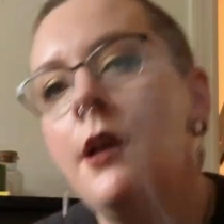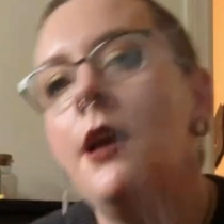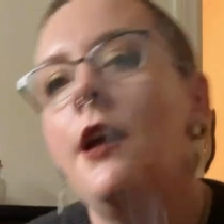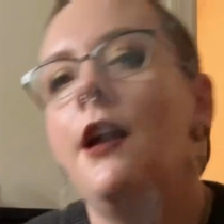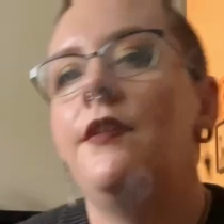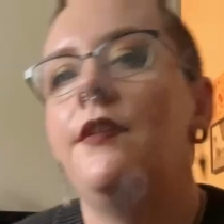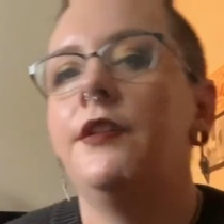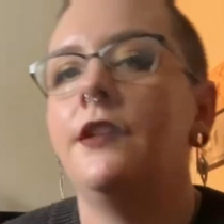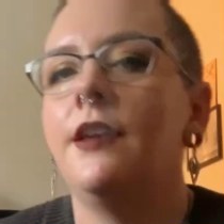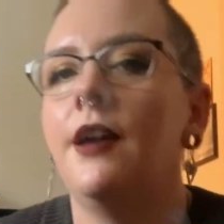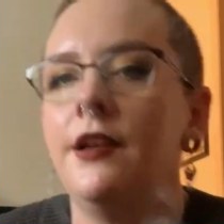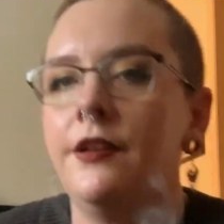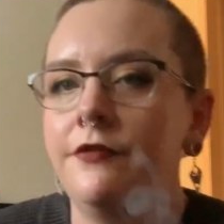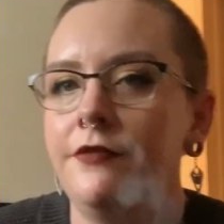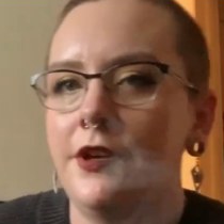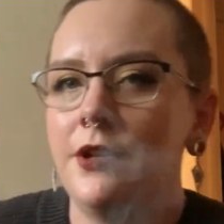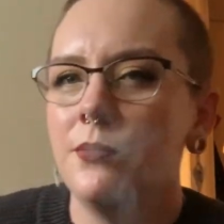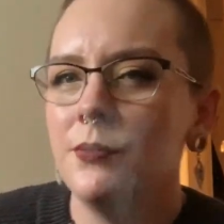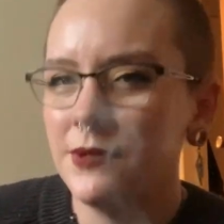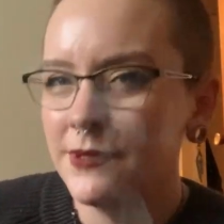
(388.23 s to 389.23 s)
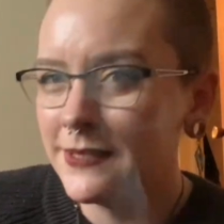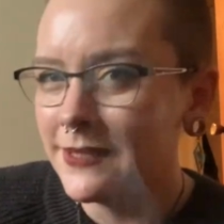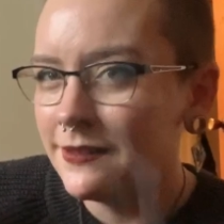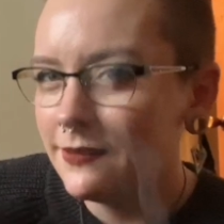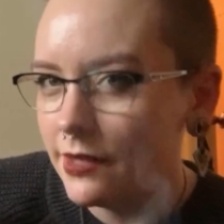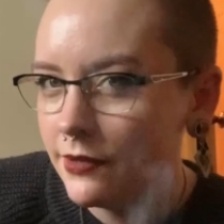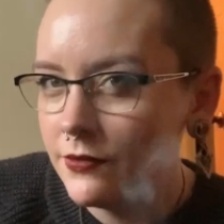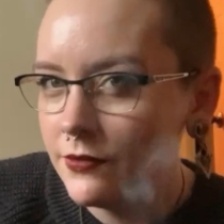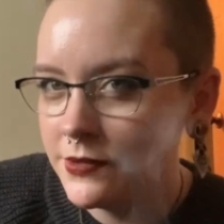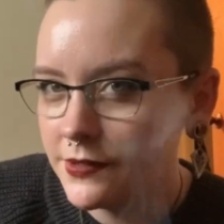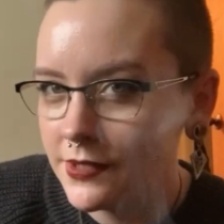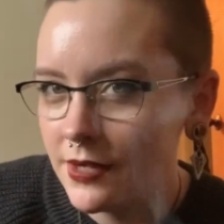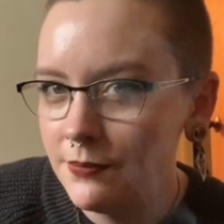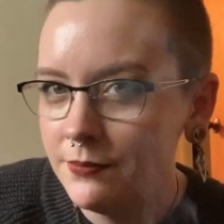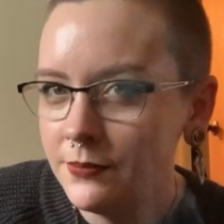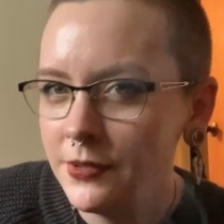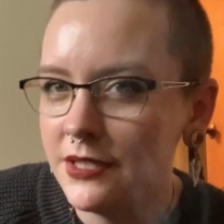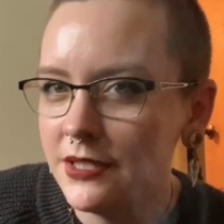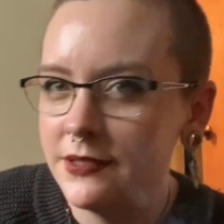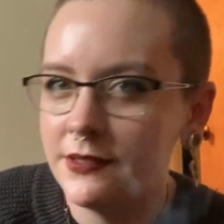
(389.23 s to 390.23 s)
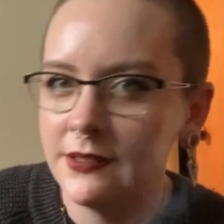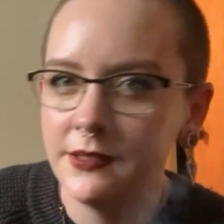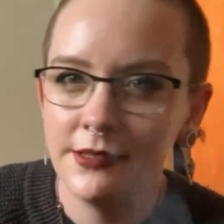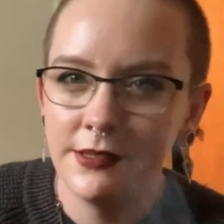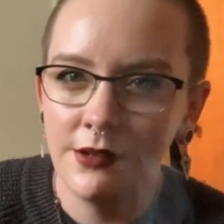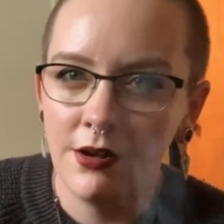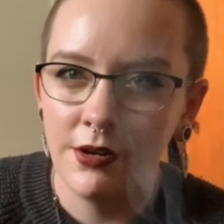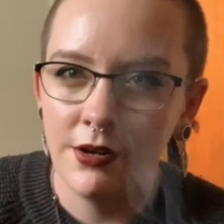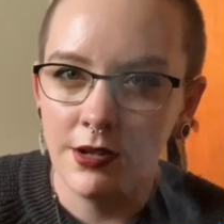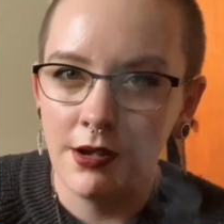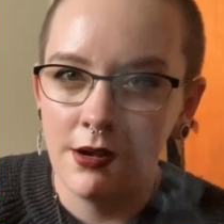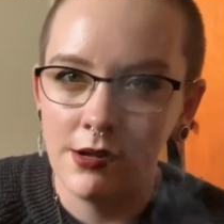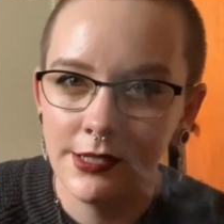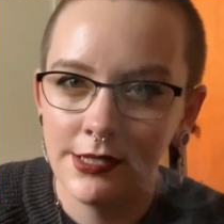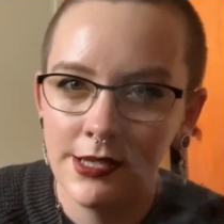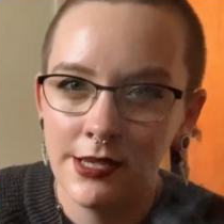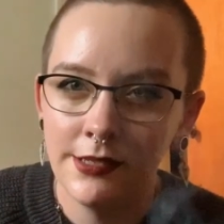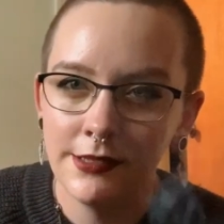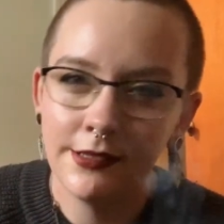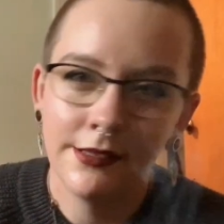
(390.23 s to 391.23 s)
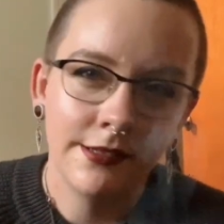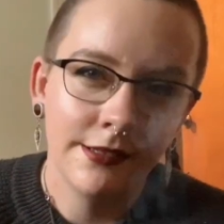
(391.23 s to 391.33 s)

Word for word: And it kind of, I don't want to say levels up because it's not a contest,